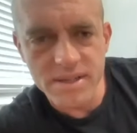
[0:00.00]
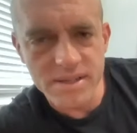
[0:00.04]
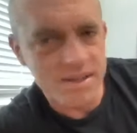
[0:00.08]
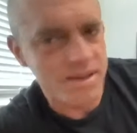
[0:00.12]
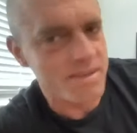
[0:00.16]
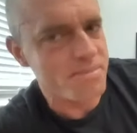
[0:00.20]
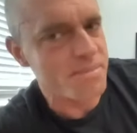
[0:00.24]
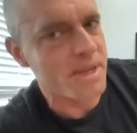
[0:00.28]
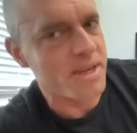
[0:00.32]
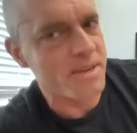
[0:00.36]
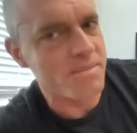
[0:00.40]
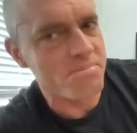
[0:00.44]

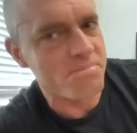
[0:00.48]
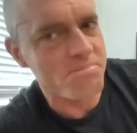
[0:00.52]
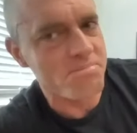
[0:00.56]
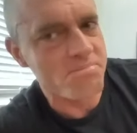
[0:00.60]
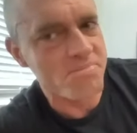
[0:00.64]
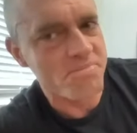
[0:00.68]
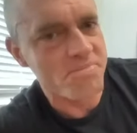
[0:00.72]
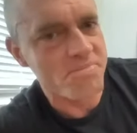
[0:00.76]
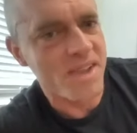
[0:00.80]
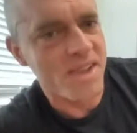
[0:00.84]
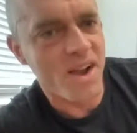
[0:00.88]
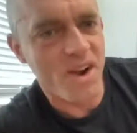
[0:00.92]
And I'm like,
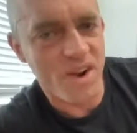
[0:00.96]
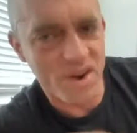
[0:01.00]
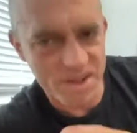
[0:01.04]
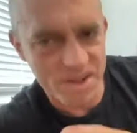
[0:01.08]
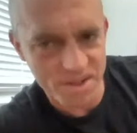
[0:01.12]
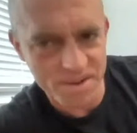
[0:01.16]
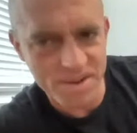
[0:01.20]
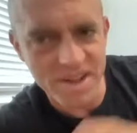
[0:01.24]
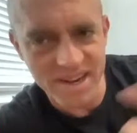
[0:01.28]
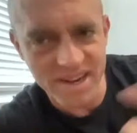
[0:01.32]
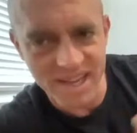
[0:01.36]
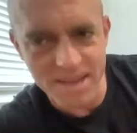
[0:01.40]
are
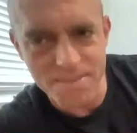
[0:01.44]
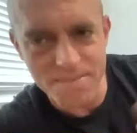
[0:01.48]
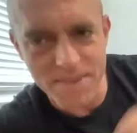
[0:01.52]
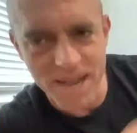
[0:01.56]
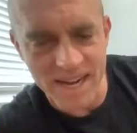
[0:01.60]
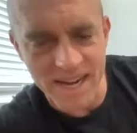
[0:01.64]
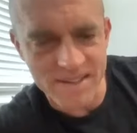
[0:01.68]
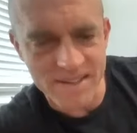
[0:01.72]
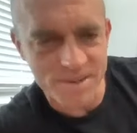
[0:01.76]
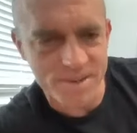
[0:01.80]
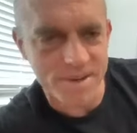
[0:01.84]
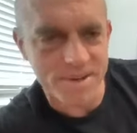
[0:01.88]
you going to get
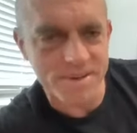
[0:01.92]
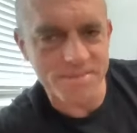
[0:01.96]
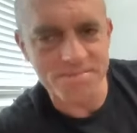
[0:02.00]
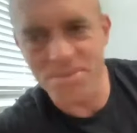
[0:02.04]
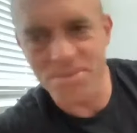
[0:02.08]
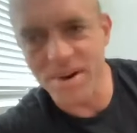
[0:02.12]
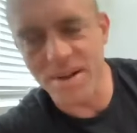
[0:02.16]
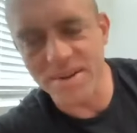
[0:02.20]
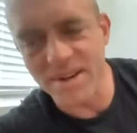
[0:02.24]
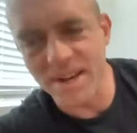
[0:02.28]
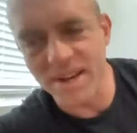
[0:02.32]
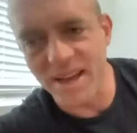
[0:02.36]
back to her?
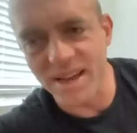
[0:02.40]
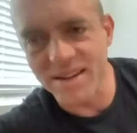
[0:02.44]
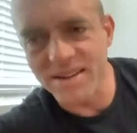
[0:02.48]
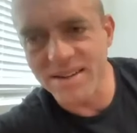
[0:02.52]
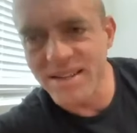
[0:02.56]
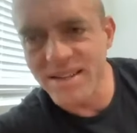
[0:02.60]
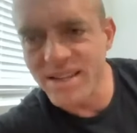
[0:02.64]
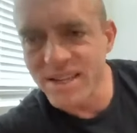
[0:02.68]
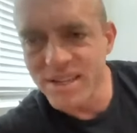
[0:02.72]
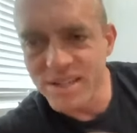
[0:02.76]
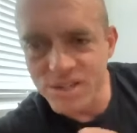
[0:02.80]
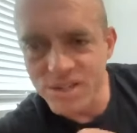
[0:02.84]
Probably not.
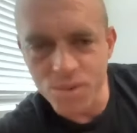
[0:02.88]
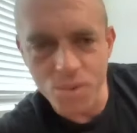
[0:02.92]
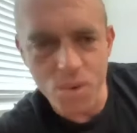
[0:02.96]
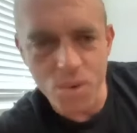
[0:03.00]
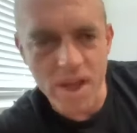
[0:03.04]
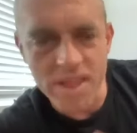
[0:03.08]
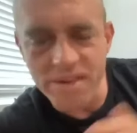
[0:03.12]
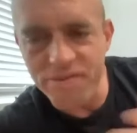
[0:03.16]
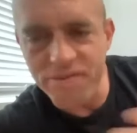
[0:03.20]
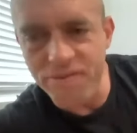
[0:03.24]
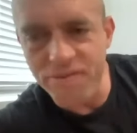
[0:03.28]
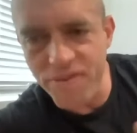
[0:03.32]
So
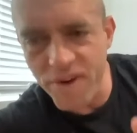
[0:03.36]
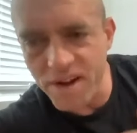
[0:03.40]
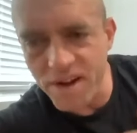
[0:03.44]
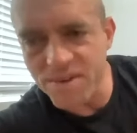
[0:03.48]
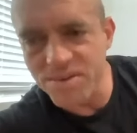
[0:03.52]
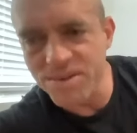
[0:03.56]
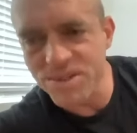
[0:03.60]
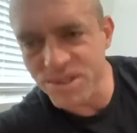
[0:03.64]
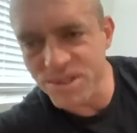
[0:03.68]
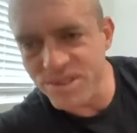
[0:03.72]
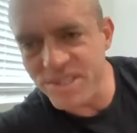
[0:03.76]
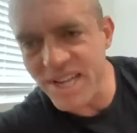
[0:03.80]
why the
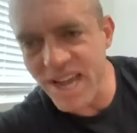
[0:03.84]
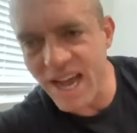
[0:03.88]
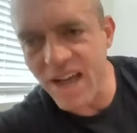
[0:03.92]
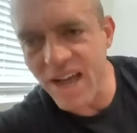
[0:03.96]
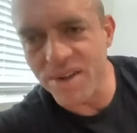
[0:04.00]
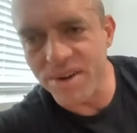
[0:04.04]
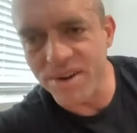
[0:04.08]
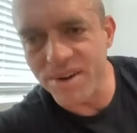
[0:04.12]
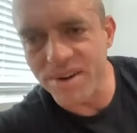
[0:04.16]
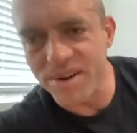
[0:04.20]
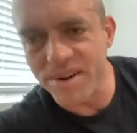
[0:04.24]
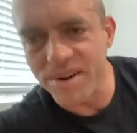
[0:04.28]
fuck would you
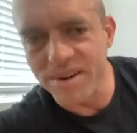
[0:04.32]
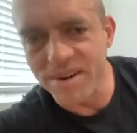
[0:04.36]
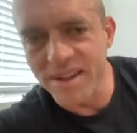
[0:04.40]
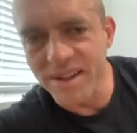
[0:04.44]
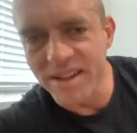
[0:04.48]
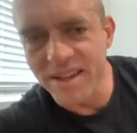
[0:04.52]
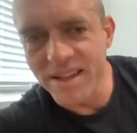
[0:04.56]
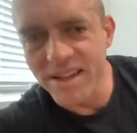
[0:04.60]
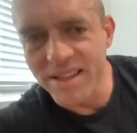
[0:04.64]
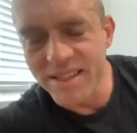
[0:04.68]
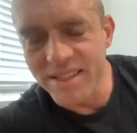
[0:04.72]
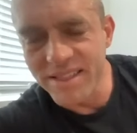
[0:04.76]
tell her
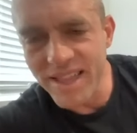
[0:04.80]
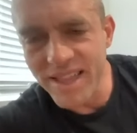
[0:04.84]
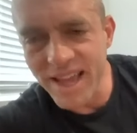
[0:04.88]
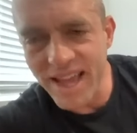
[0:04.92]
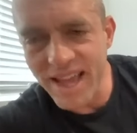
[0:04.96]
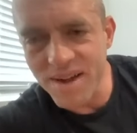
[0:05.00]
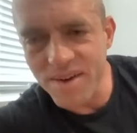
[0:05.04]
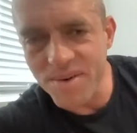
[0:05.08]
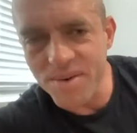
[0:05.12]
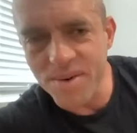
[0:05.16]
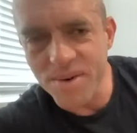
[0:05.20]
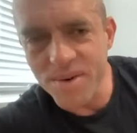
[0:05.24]

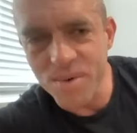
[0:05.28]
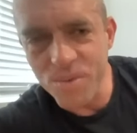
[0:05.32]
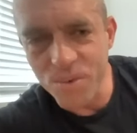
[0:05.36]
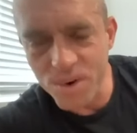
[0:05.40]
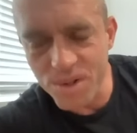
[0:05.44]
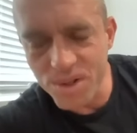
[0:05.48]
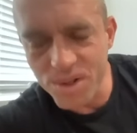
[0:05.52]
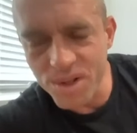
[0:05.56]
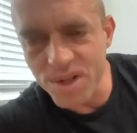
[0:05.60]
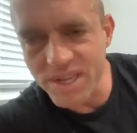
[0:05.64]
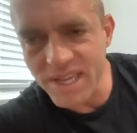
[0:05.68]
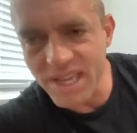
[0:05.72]
that
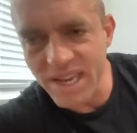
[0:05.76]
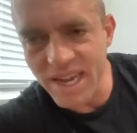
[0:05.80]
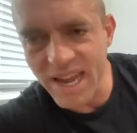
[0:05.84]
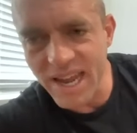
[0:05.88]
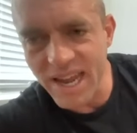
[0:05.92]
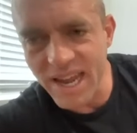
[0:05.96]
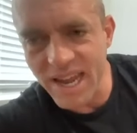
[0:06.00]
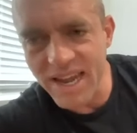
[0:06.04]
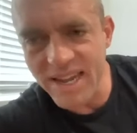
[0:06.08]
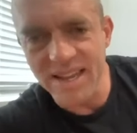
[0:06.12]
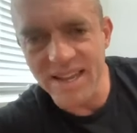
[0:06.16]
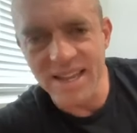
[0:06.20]
we're looking
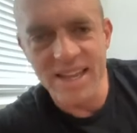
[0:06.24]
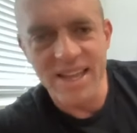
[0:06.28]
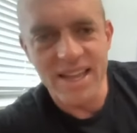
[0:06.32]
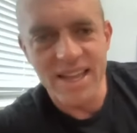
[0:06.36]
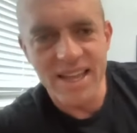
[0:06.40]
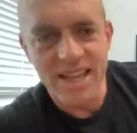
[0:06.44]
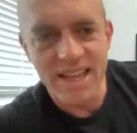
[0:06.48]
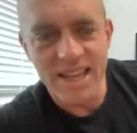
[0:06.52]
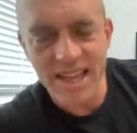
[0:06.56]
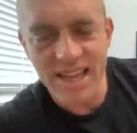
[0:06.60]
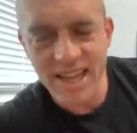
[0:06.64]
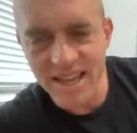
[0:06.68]
at it
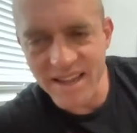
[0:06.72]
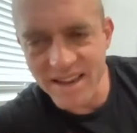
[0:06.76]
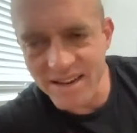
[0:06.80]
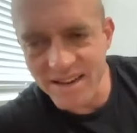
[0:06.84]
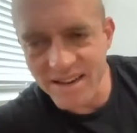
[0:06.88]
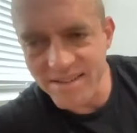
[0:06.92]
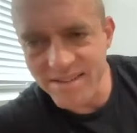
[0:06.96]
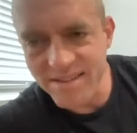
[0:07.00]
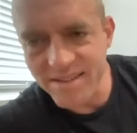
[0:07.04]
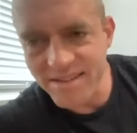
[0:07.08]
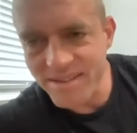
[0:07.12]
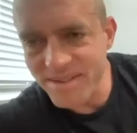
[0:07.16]

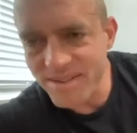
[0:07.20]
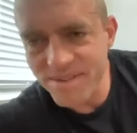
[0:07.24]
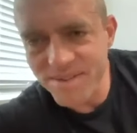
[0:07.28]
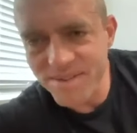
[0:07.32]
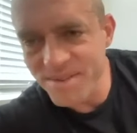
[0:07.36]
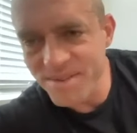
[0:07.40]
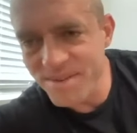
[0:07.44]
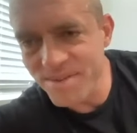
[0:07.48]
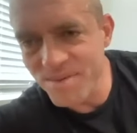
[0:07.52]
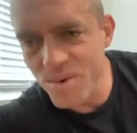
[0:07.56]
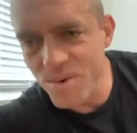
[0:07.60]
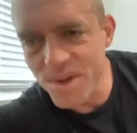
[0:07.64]
and
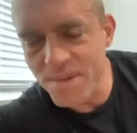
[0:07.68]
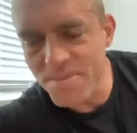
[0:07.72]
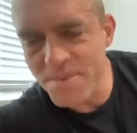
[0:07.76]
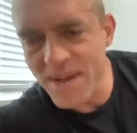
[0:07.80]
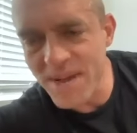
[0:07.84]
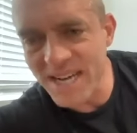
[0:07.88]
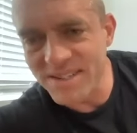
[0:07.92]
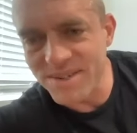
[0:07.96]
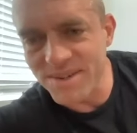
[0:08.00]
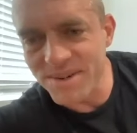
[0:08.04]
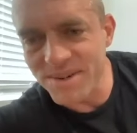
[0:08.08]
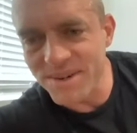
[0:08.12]
we'll get
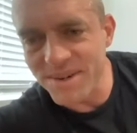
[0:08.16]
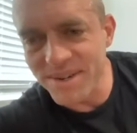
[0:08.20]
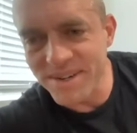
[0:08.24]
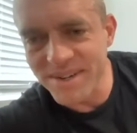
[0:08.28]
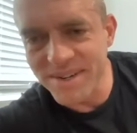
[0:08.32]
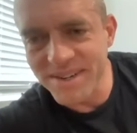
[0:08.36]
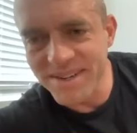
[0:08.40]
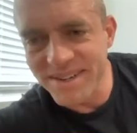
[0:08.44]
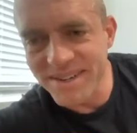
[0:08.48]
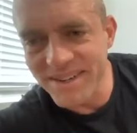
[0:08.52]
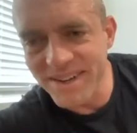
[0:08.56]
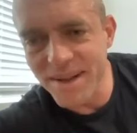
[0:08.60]
back to her?
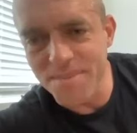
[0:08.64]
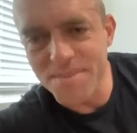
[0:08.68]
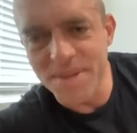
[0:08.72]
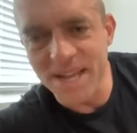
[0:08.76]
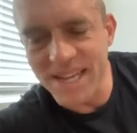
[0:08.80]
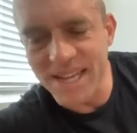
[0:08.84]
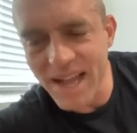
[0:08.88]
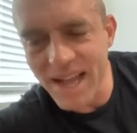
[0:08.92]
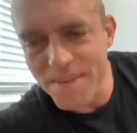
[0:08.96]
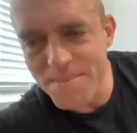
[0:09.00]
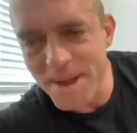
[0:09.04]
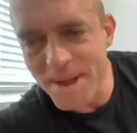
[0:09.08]
And I'm
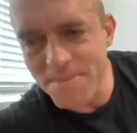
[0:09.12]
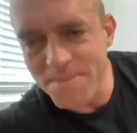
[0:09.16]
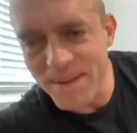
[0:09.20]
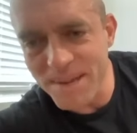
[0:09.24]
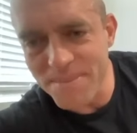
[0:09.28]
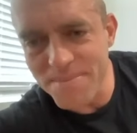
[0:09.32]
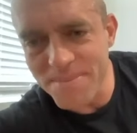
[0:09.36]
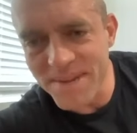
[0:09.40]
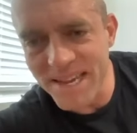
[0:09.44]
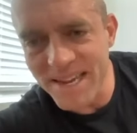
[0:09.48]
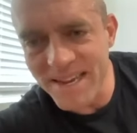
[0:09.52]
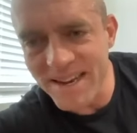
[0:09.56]
like, I'm not
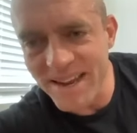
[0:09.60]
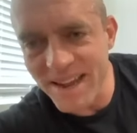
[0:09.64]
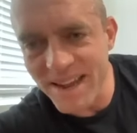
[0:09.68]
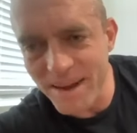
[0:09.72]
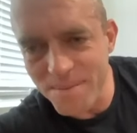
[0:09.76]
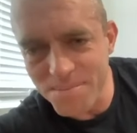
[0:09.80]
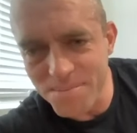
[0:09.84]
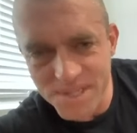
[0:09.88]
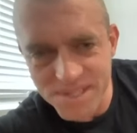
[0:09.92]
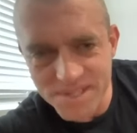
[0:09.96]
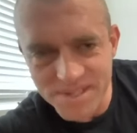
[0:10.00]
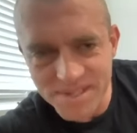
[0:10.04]
being mean.
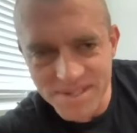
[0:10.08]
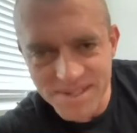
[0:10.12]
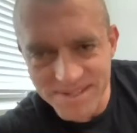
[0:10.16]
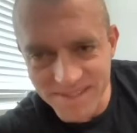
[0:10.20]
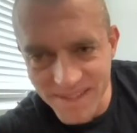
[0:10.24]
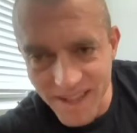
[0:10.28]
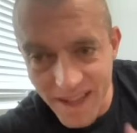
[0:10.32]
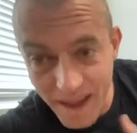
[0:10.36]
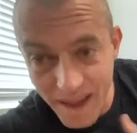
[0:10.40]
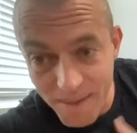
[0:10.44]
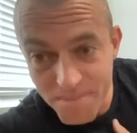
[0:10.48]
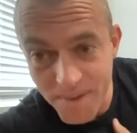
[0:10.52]
I'm just,
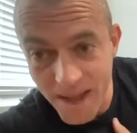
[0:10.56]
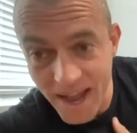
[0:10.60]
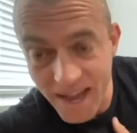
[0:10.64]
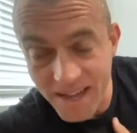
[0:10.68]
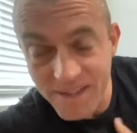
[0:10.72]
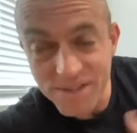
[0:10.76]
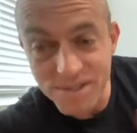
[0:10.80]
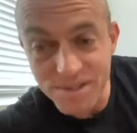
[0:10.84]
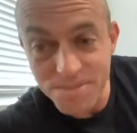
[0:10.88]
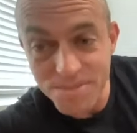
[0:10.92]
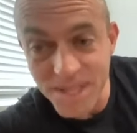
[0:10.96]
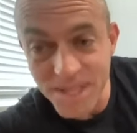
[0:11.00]
I'm,
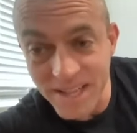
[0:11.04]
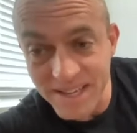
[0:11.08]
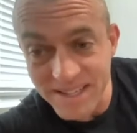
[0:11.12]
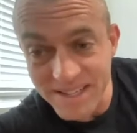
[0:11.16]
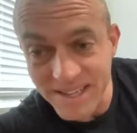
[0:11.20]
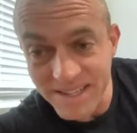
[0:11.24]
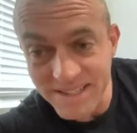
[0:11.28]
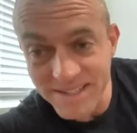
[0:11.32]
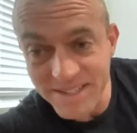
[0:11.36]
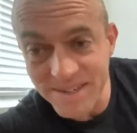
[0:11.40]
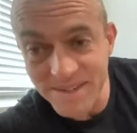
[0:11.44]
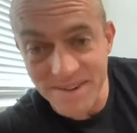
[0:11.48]
I used to be
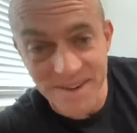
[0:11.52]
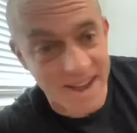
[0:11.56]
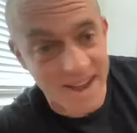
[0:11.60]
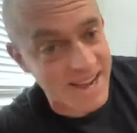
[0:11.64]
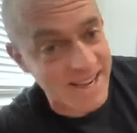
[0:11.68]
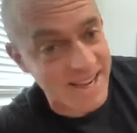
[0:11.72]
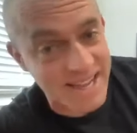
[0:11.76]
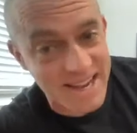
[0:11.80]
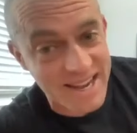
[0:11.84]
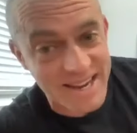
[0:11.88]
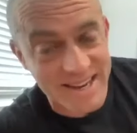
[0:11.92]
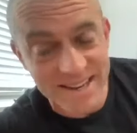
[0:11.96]
like that too.
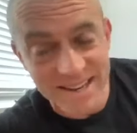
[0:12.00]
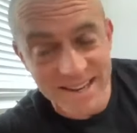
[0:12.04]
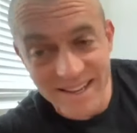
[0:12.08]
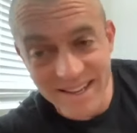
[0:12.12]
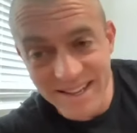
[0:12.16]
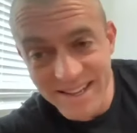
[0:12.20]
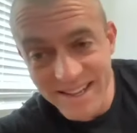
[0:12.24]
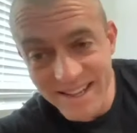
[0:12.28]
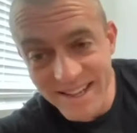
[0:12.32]
I get it.